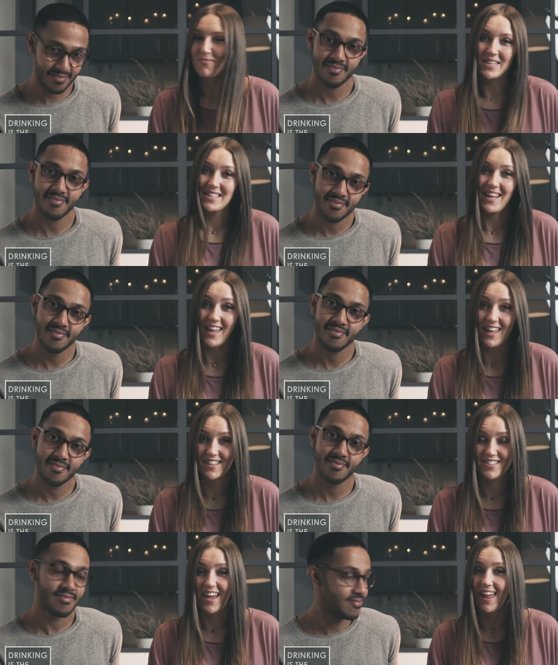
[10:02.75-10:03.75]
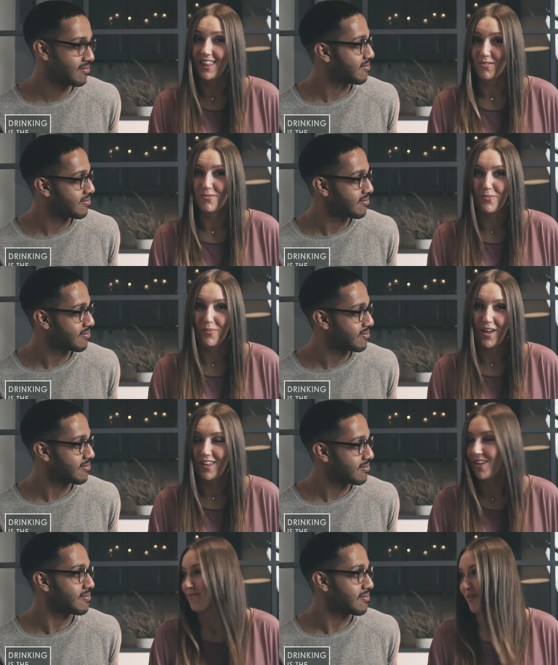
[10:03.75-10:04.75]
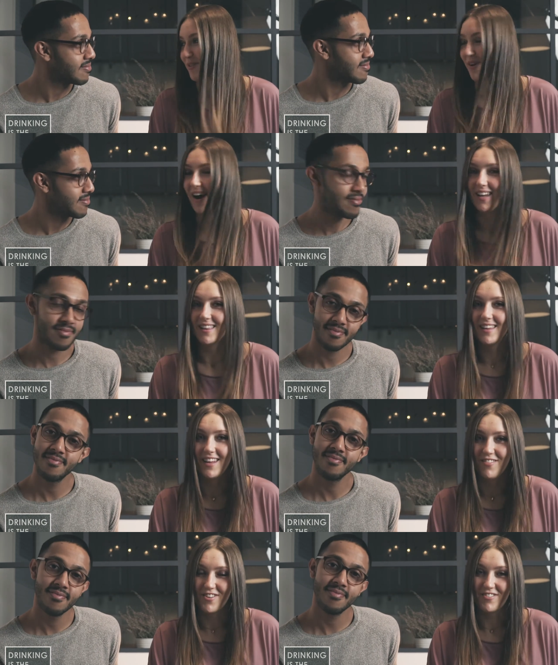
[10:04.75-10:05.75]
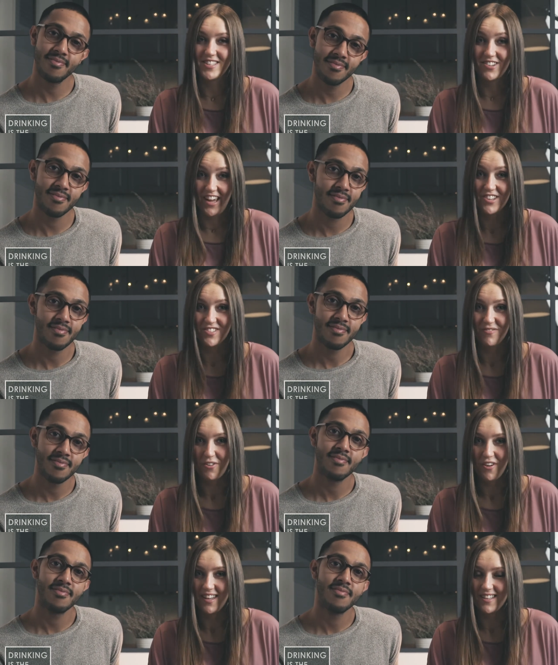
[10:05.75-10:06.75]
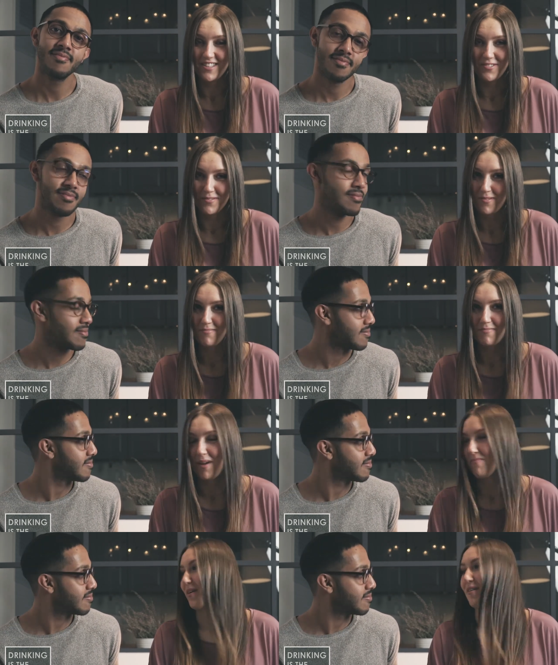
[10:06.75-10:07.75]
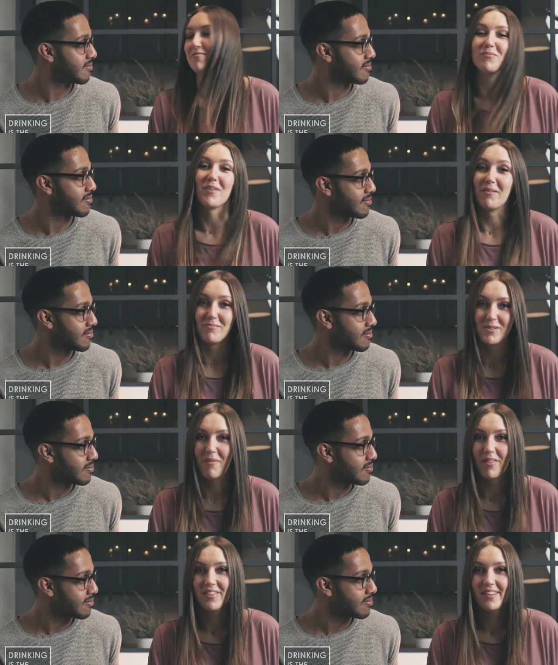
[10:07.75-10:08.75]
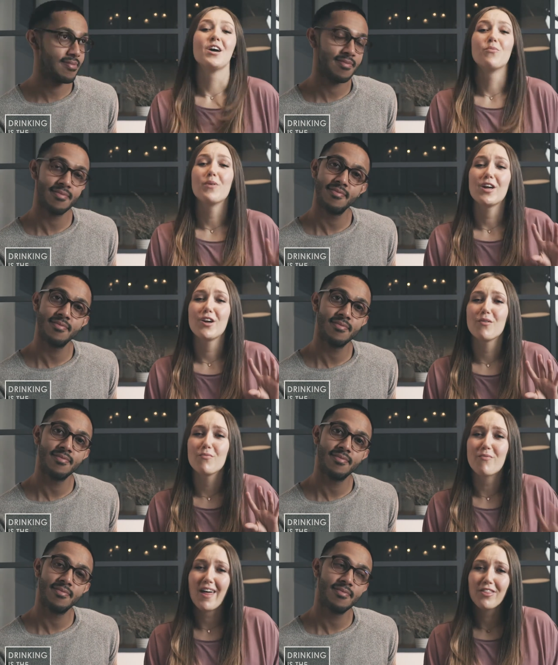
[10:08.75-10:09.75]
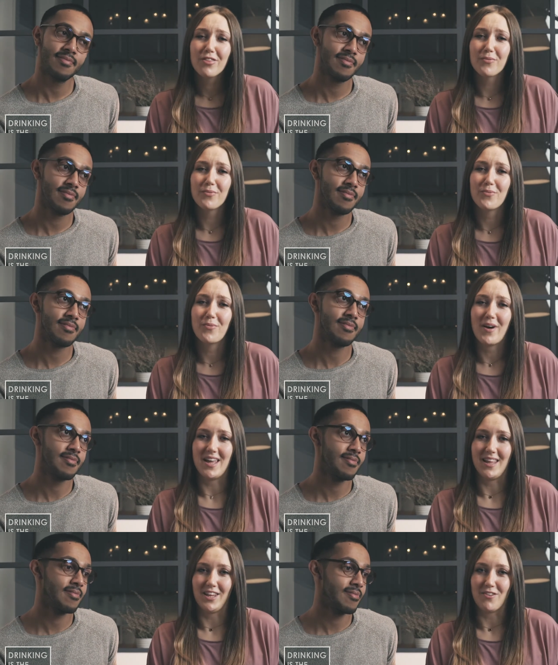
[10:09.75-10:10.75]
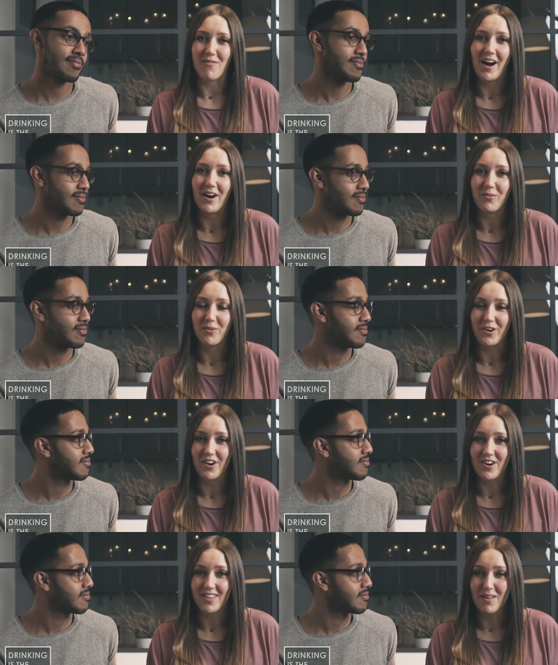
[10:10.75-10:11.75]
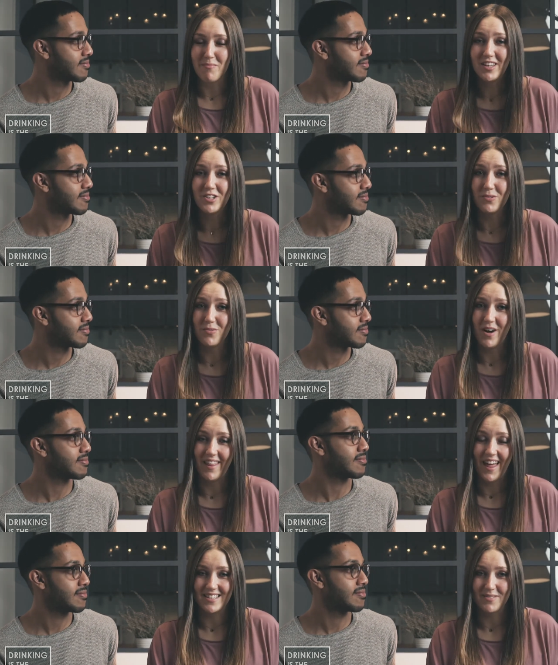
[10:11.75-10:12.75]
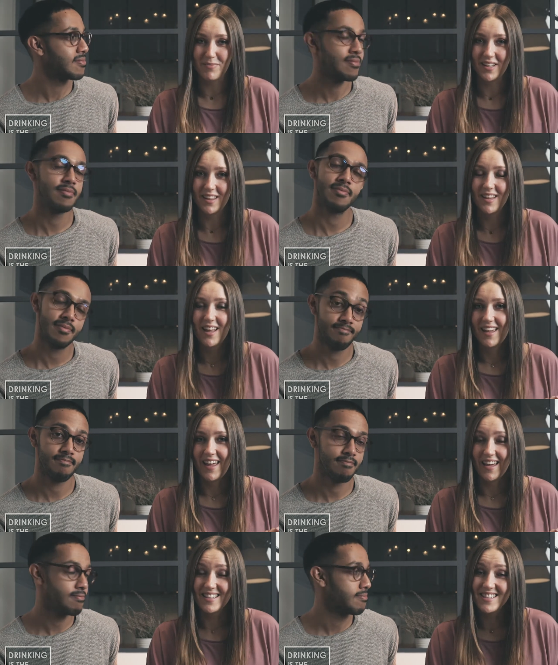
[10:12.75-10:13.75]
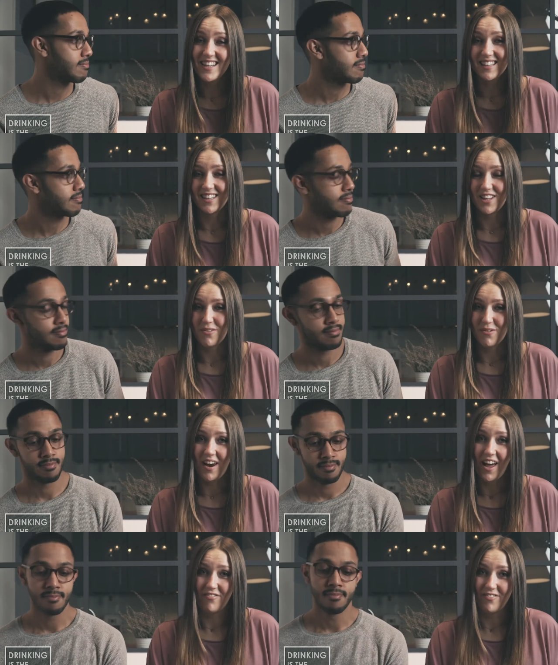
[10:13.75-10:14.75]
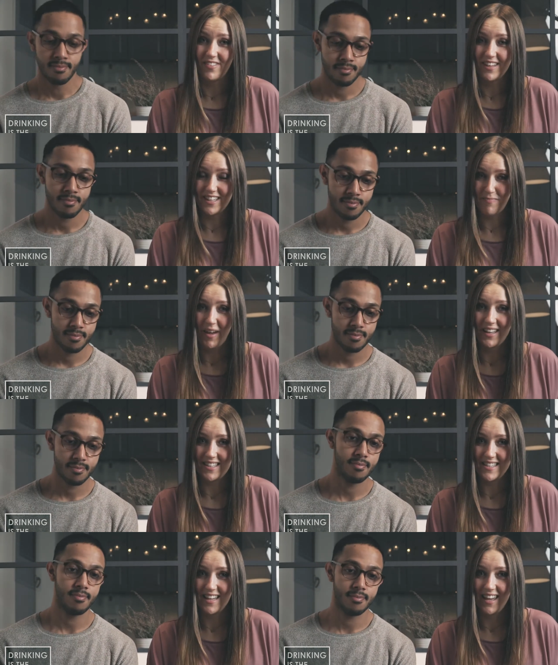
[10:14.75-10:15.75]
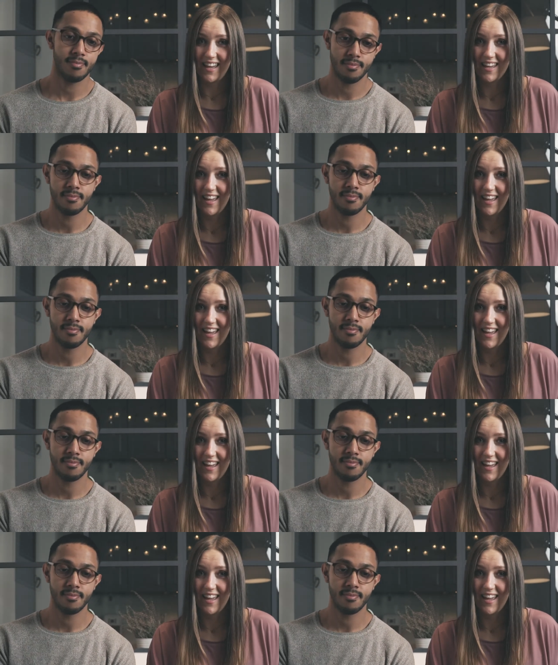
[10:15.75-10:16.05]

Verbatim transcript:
Speaker 1: whiskies and good red, red wine if there is occasion for it, so maybe a few times a month. We ran through an era where the medical enhancement extended our life expectancy.